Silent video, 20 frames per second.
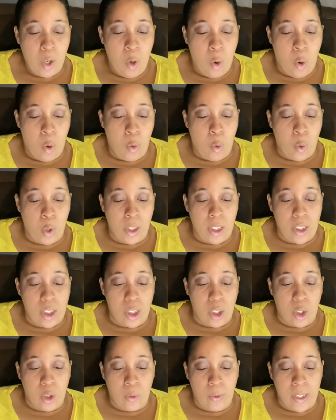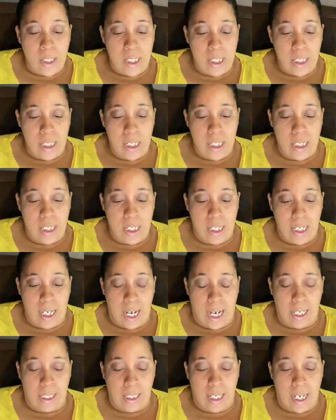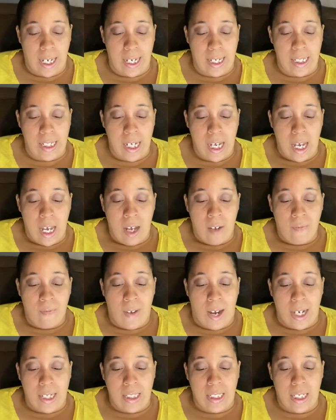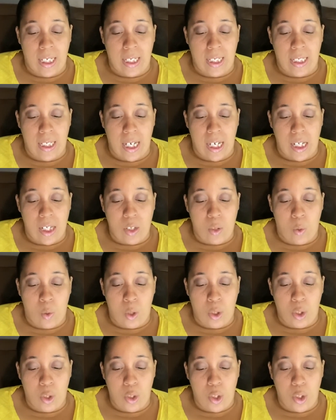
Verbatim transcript: According to current CDC guidelines, vaccinated guests on your